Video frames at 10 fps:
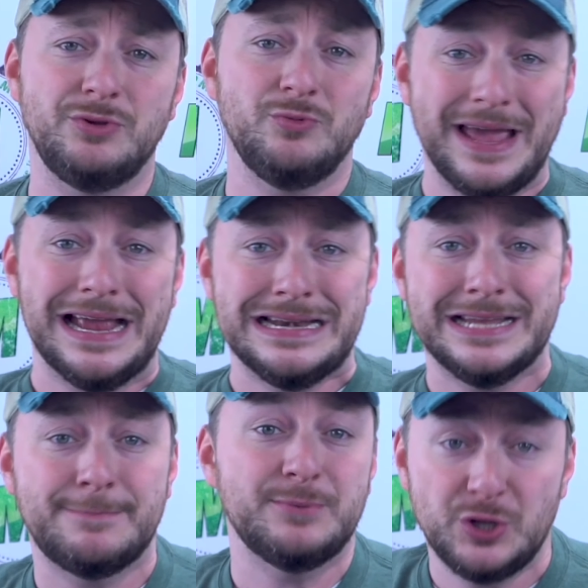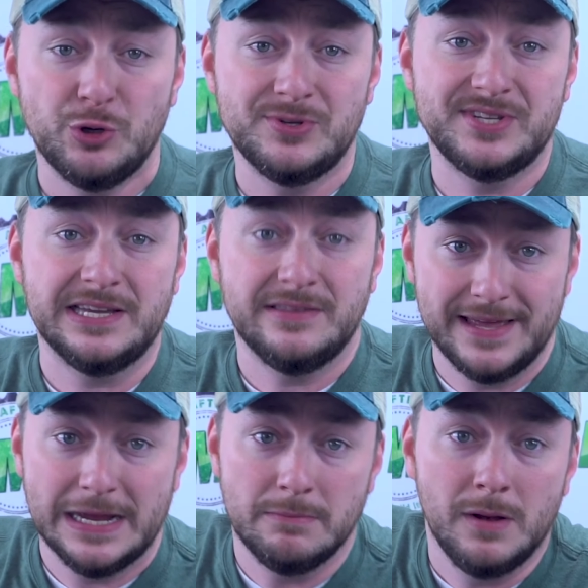you end up using
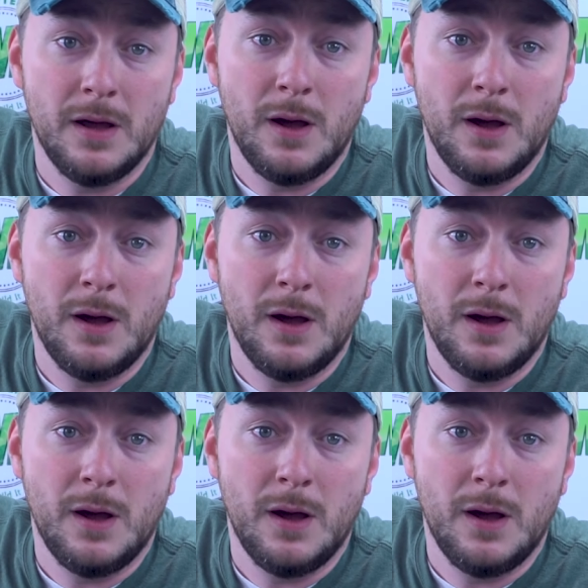them